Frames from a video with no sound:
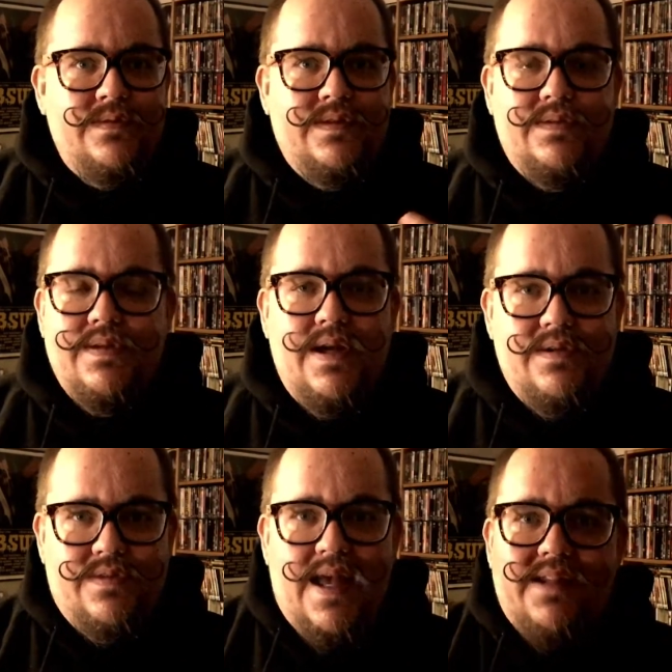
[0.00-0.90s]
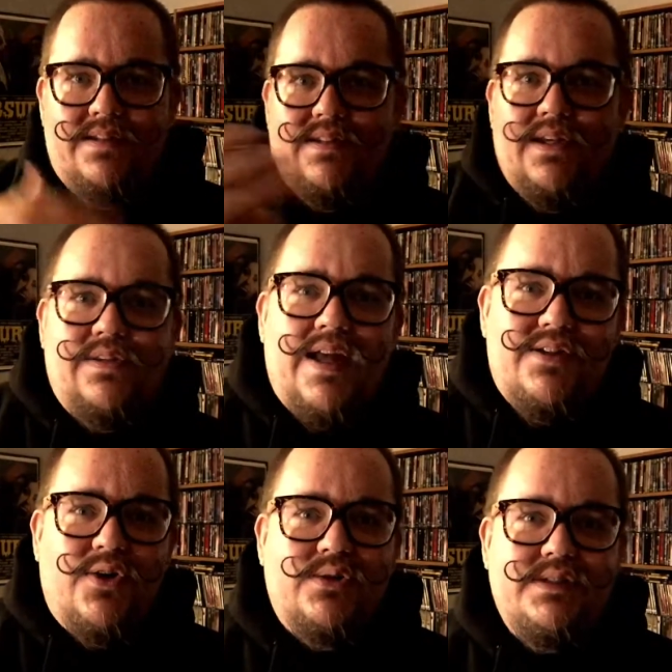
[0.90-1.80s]

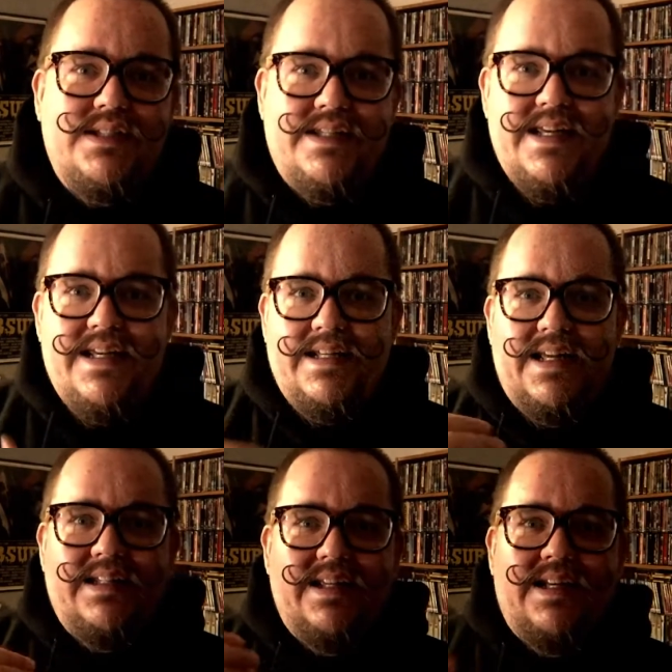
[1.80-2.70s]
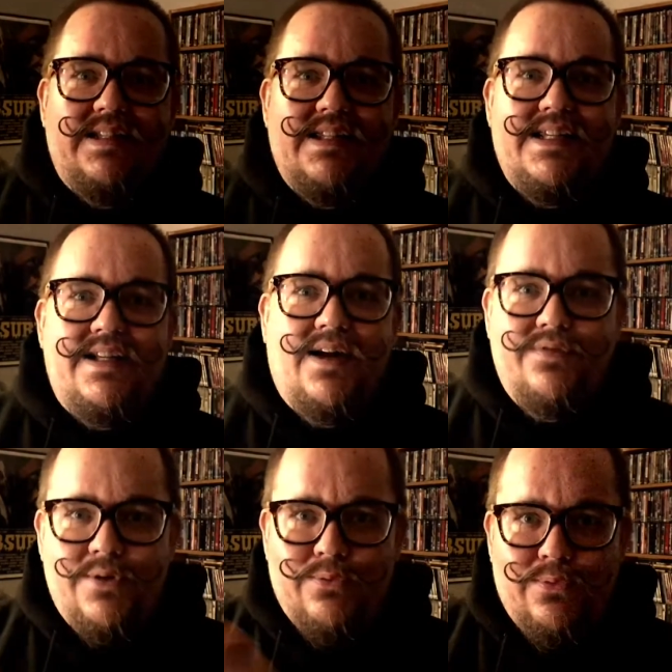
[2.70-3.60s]
That whole scene, and the scene
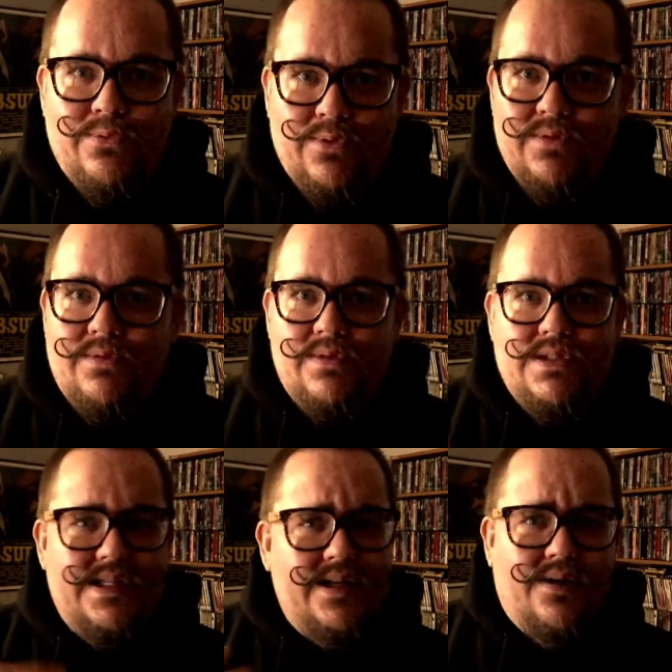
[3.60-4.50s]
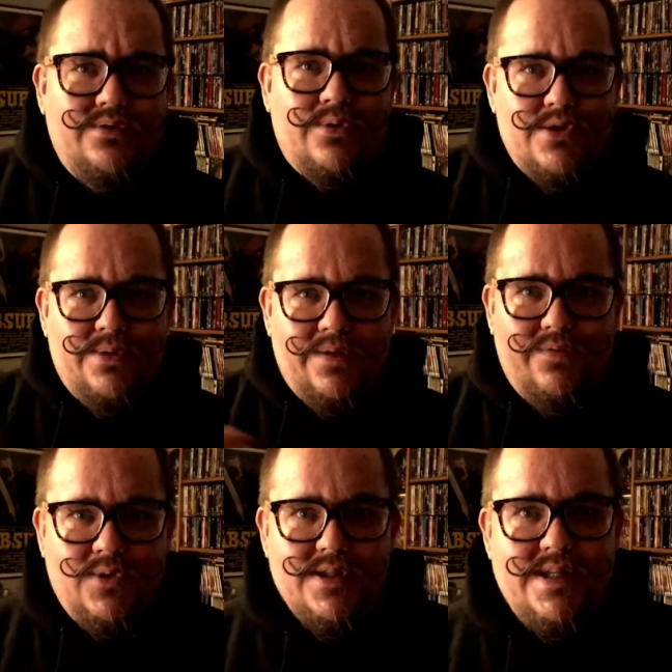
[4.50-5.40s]
afterwards when it
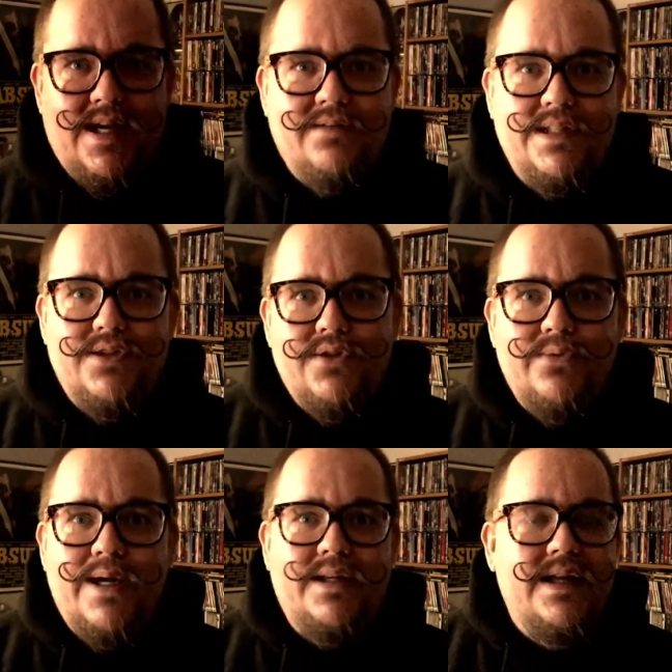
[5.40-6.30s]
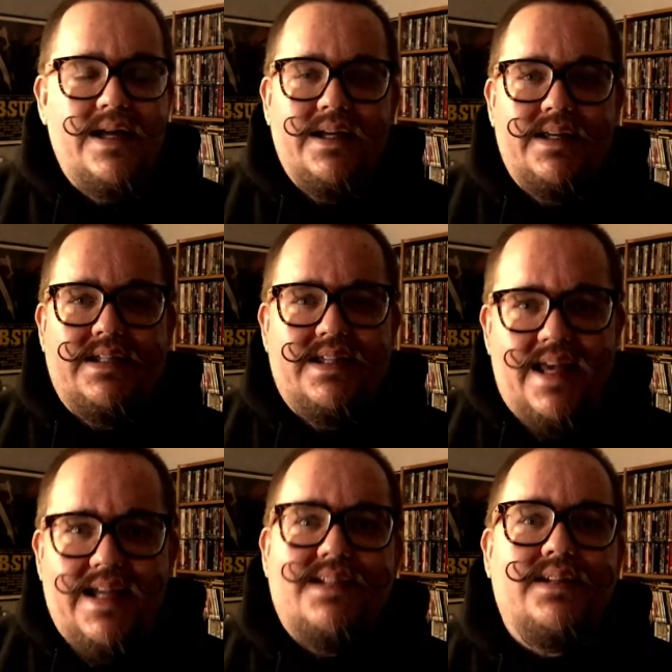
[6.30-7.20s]
falls down into the well, is
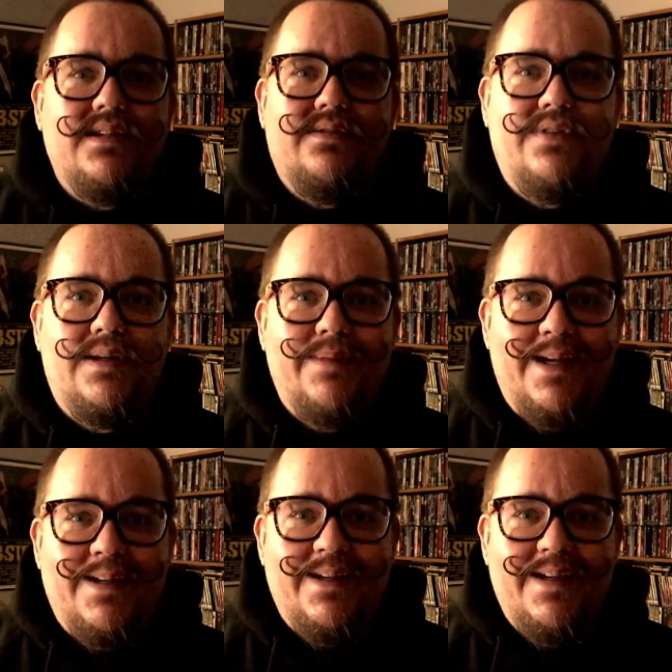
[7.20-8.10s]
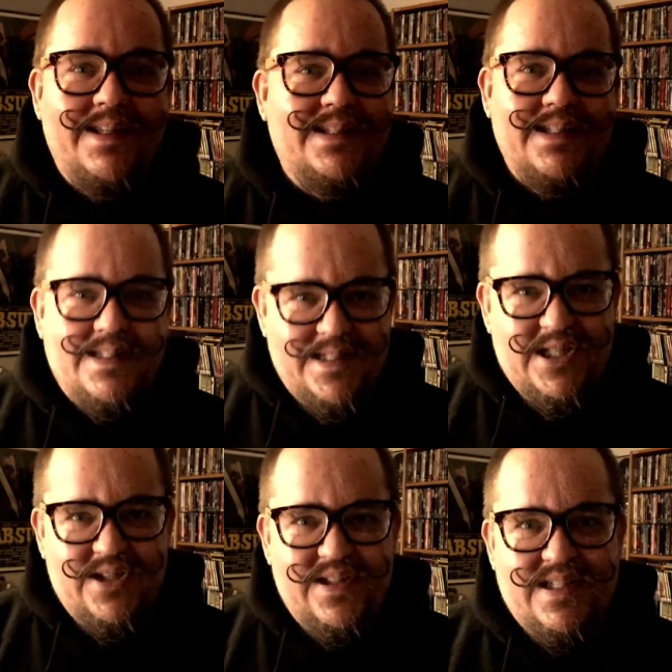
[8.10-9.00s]
excellent filmmaking.
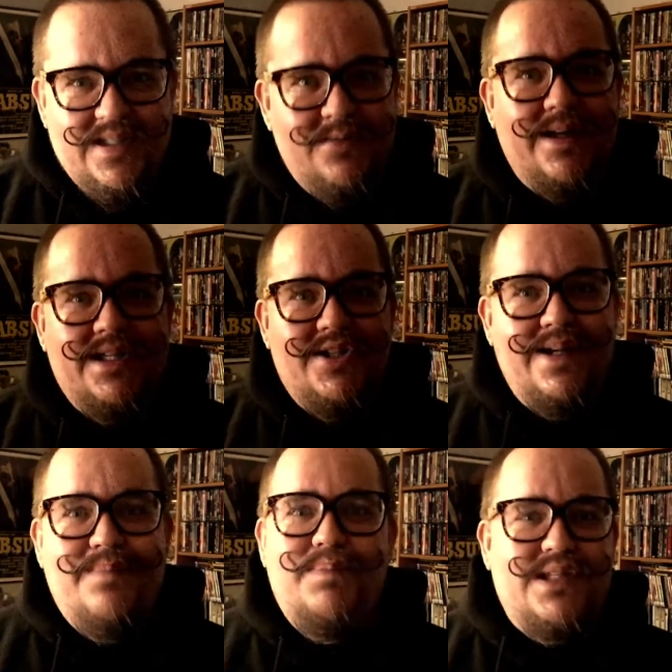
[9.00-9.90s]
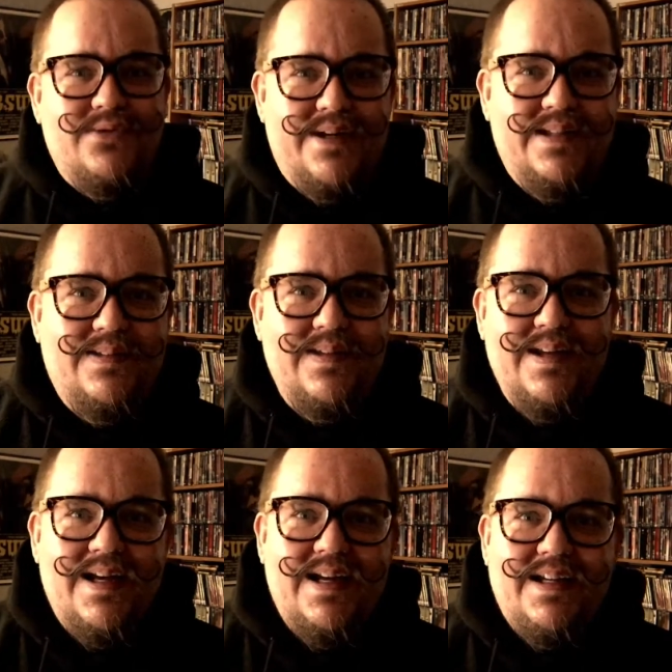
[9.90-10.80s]
It's quite cheap, it's quite
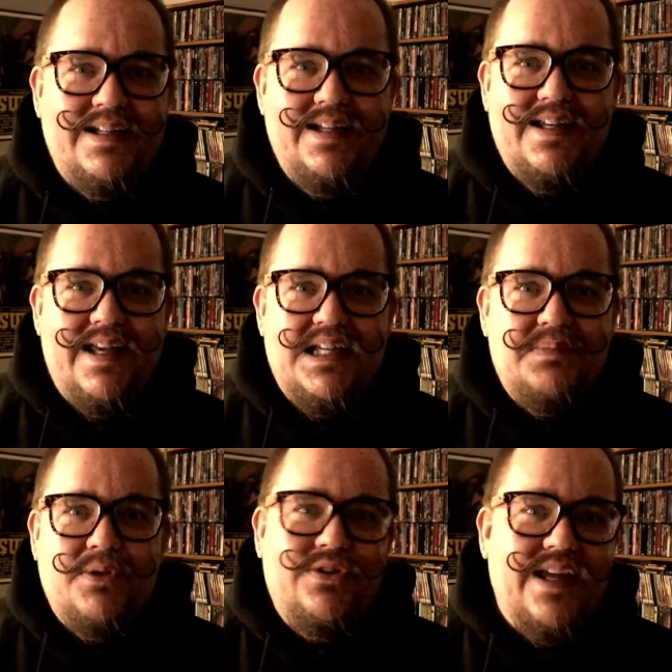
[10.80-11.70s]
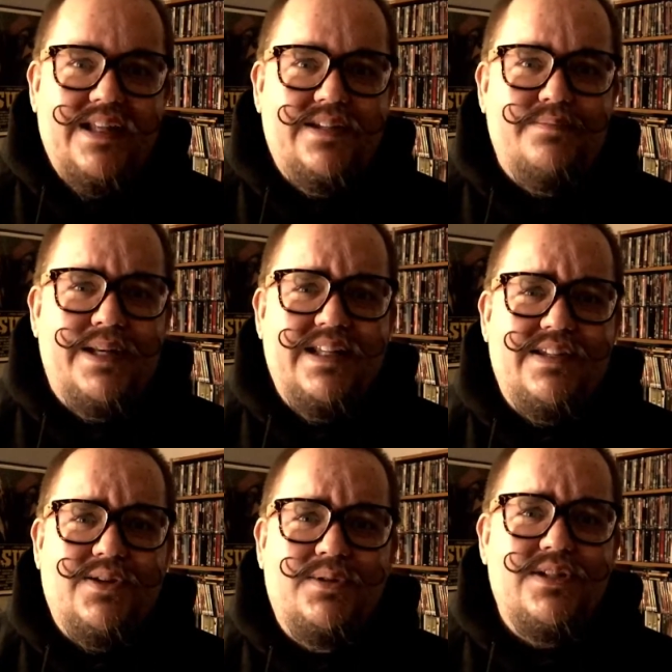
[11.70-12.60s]
exploitative, but
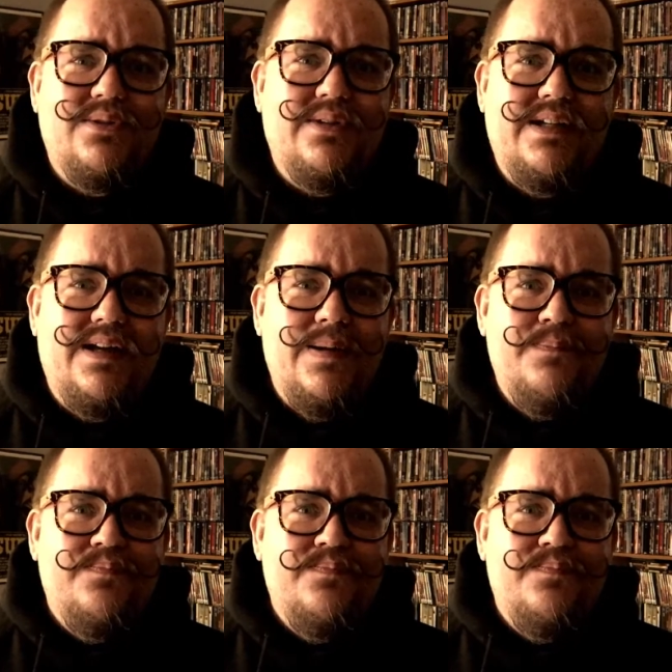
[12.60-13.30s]
it's also